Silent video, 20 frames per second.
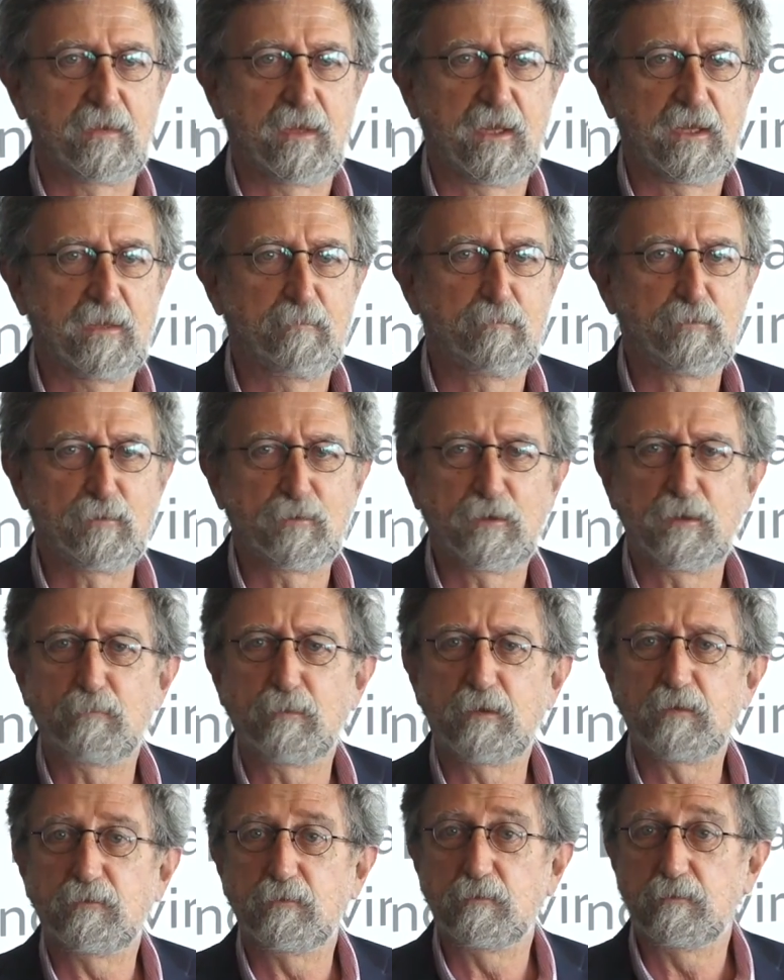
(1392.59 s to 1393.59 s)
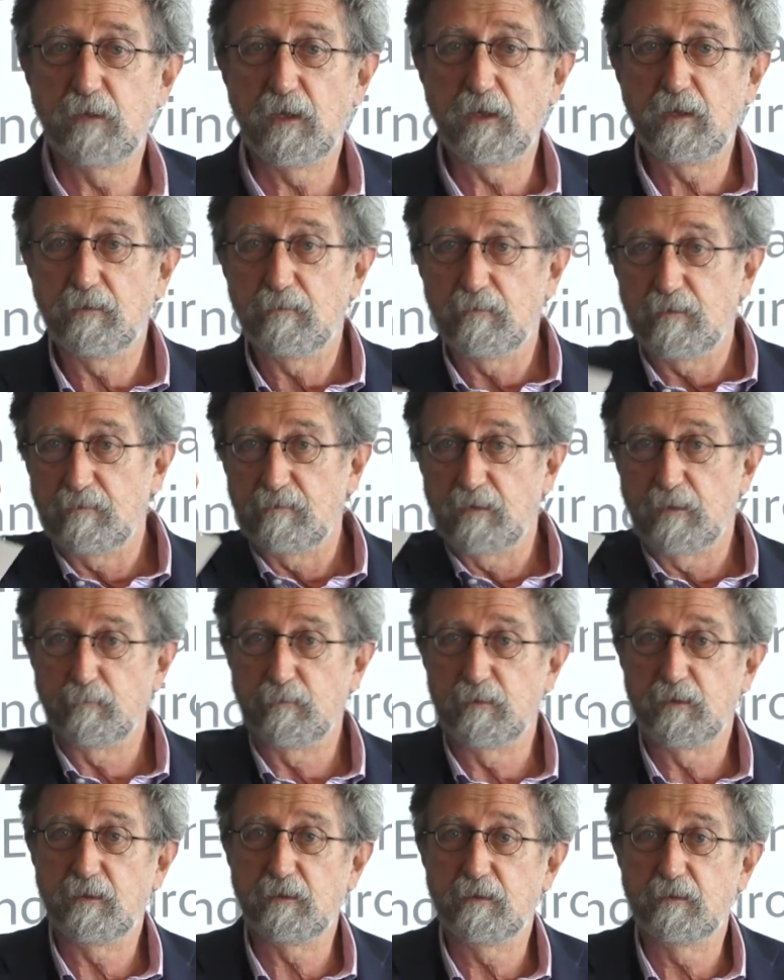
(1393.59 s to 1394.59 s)
Any burning question? Yeah,
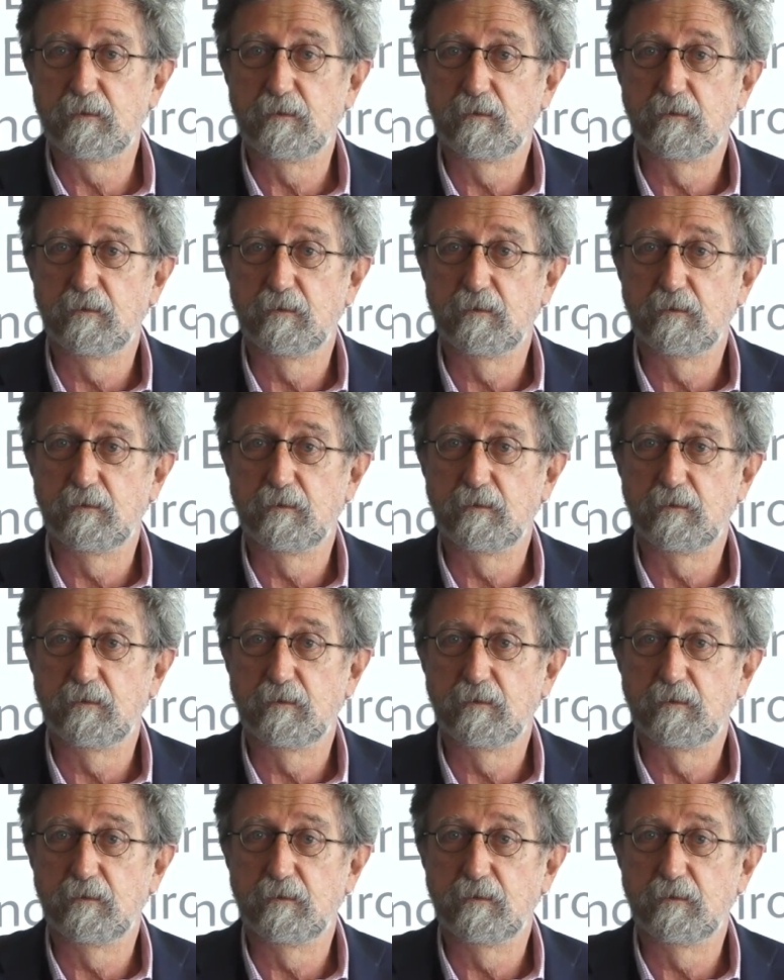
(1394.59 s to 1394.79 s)
up there.